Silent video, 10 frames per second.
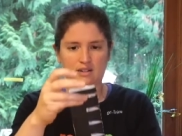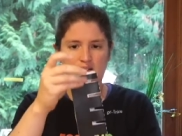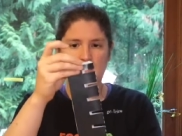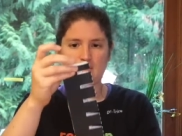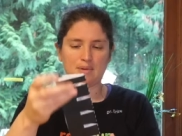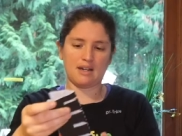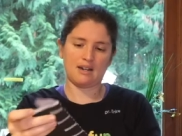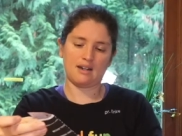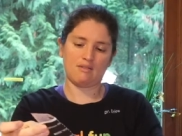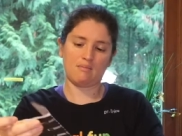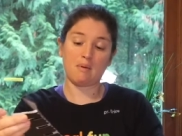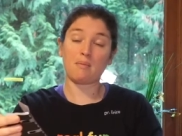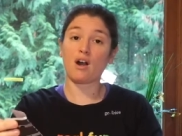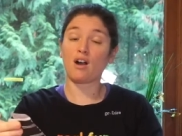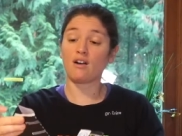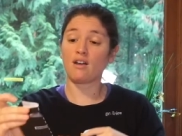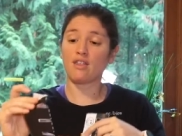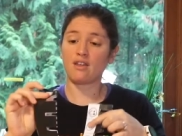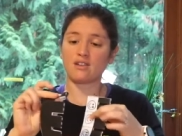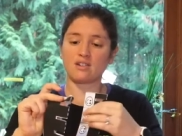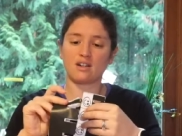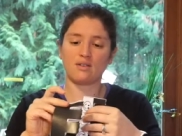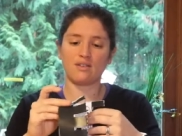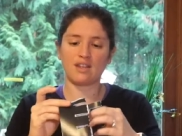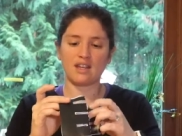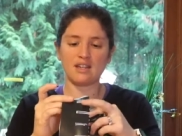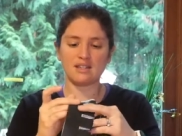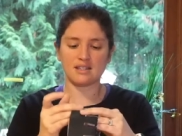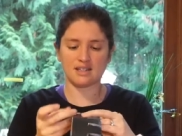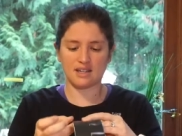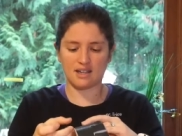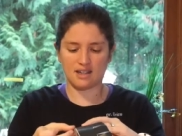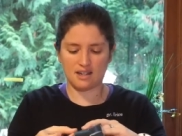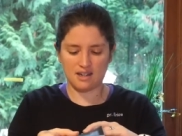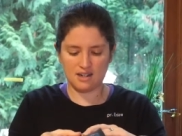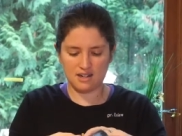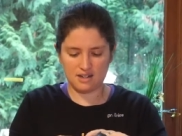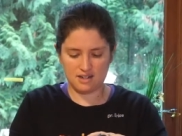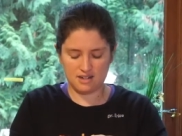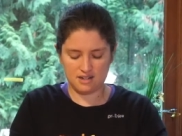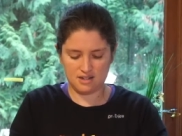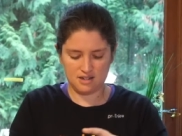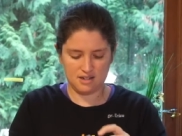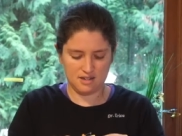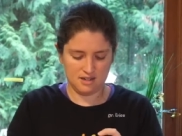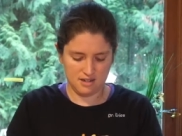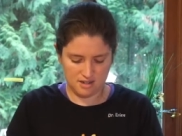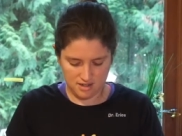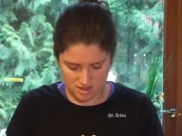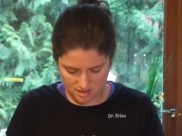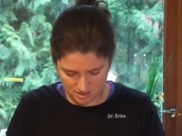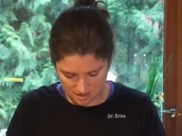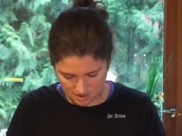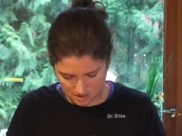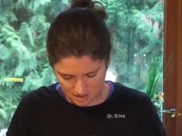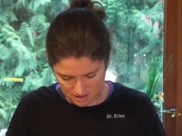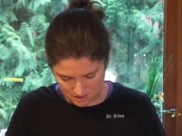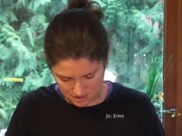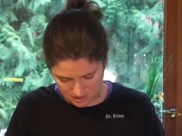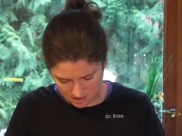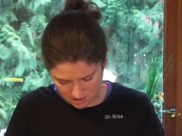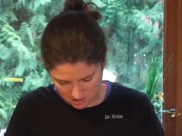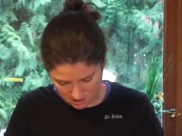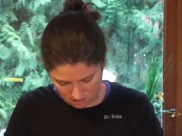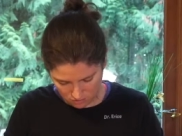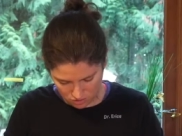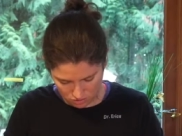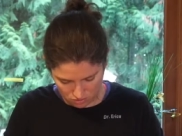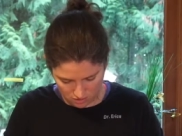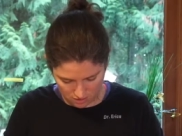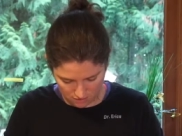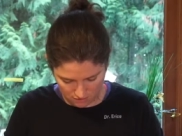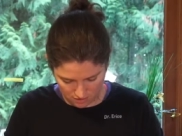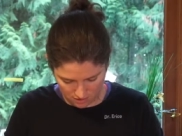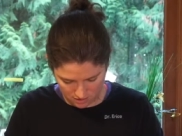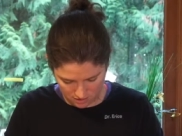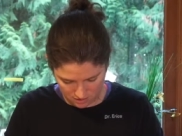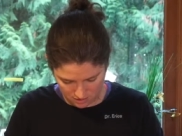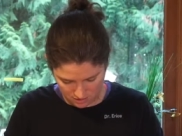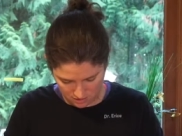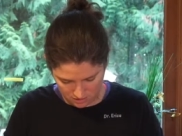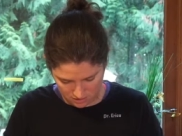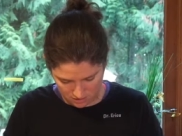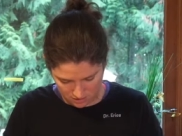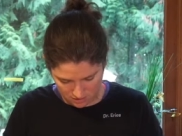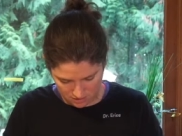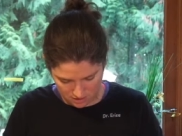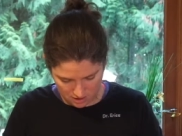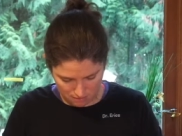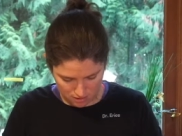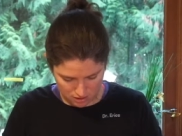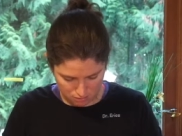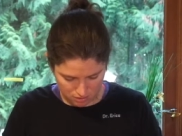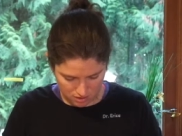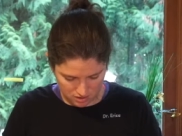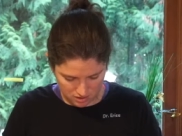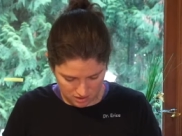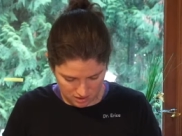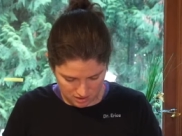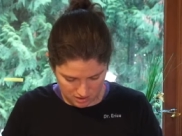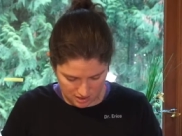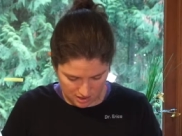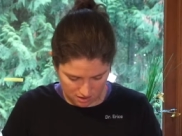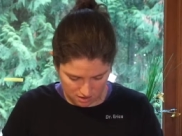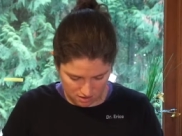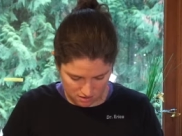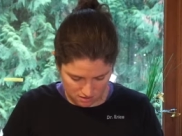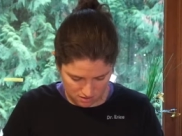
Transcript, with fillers: Tape it. And remember our things are going to go on the inside, just like this. And we'll sort of tape this part together.